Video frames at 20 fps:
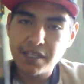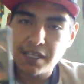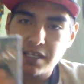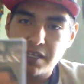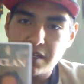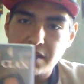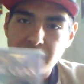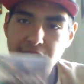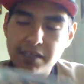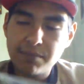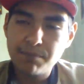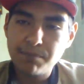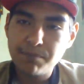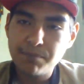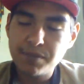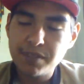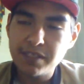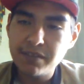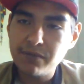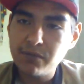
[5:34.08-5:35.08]
I
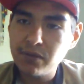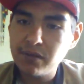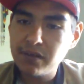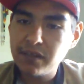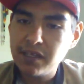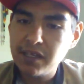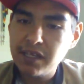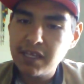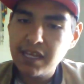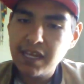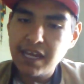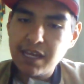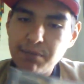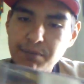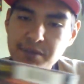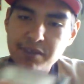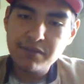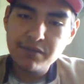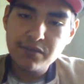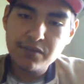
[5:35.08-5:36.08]
believe it
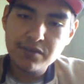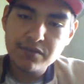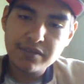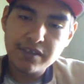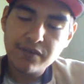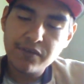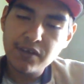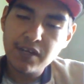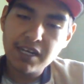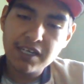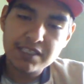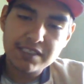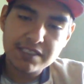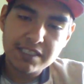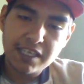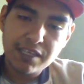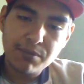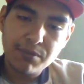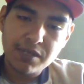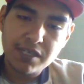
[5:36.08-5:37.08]
was, I forgot his
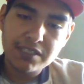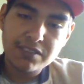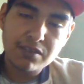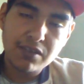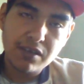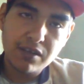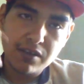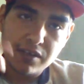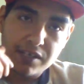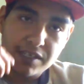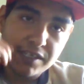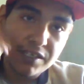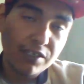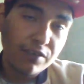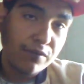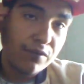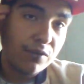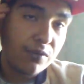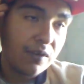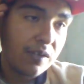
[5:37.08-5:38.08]
name, but I saw an
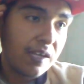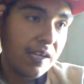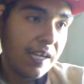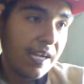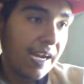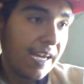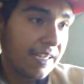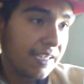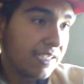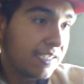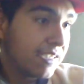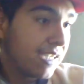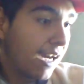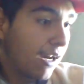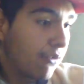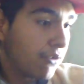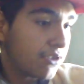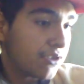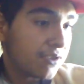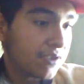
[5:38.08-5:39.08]
interview, and this
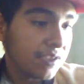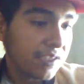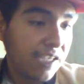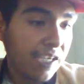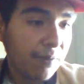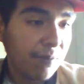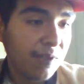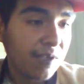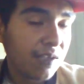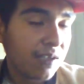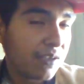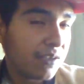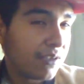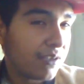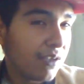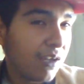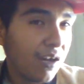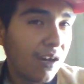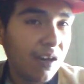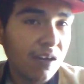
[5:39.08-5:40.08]
guy was naming a
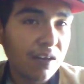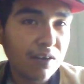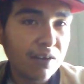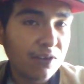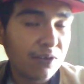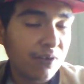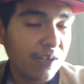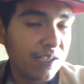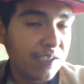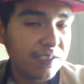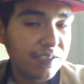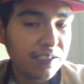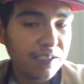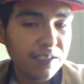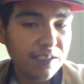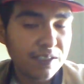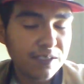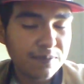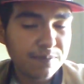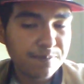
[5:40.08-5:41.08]
lot of
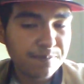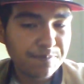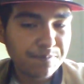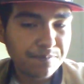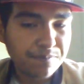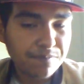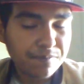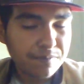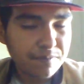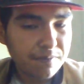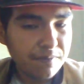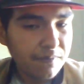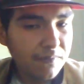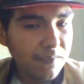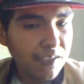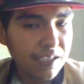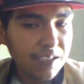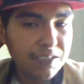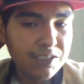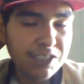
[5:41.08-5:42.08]
crazy
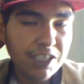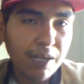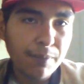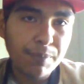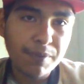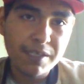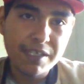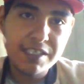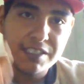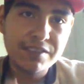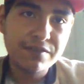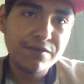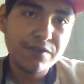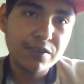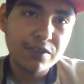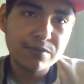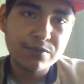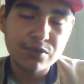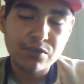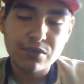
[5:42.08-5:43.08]
Japanese
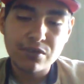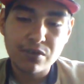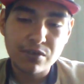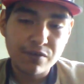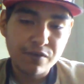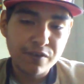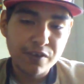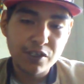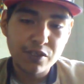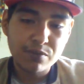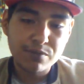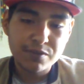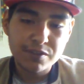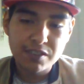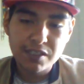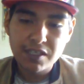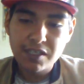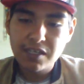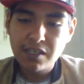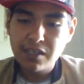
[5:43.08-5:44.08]
films or
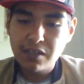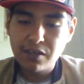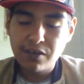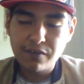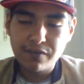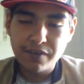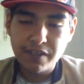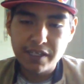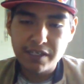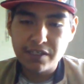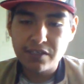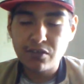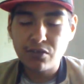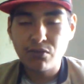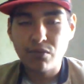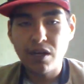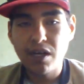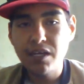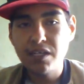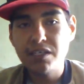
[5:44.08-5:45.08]
films of like
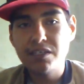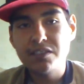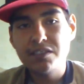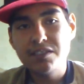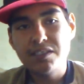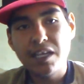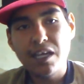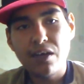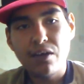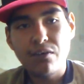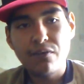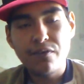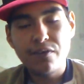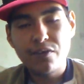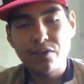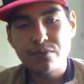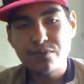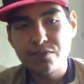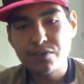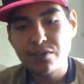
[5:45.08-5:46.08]
karate style
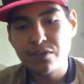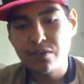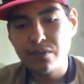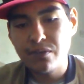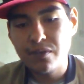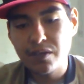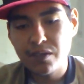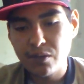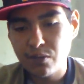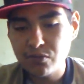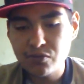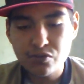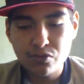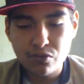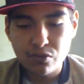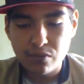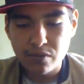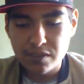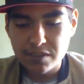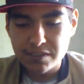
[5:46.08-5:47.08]
films, and old
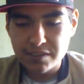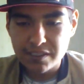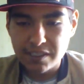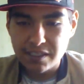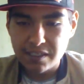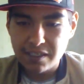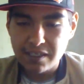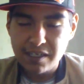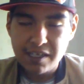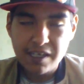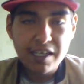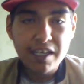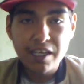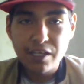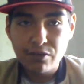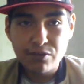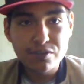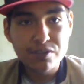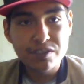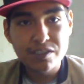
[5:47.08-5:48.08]
school ones, and
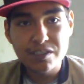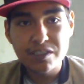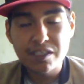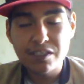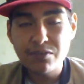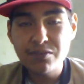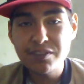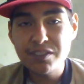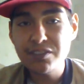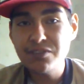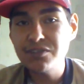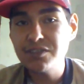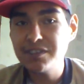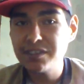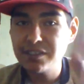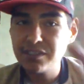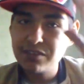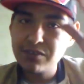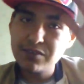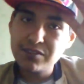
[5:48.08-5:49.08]
it was
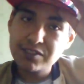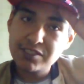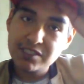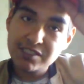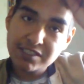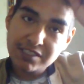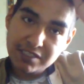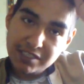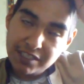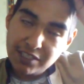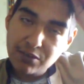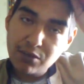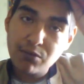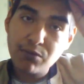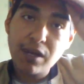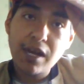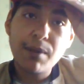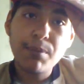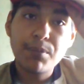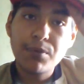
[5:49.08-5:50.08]
interesting, just to hear a
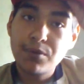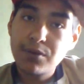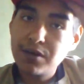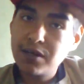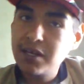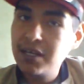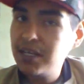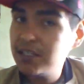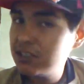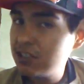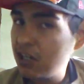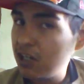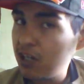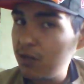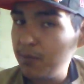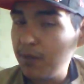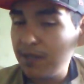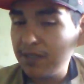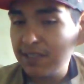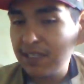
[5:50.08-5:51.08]
rapper
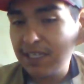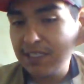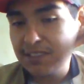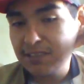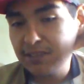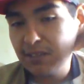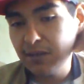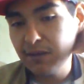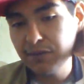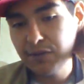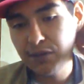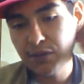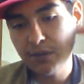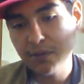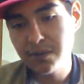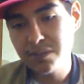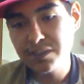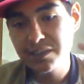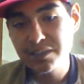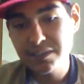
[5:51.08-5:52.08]
talk about that stuff.
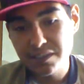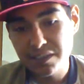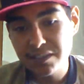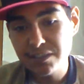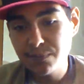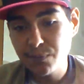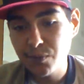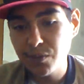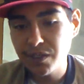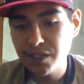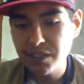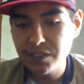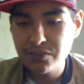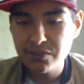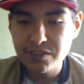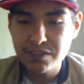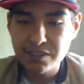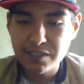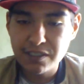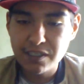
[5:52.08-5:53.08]
It's pretty
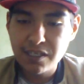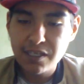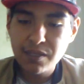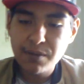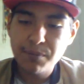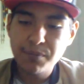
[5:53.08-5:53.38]
interesting.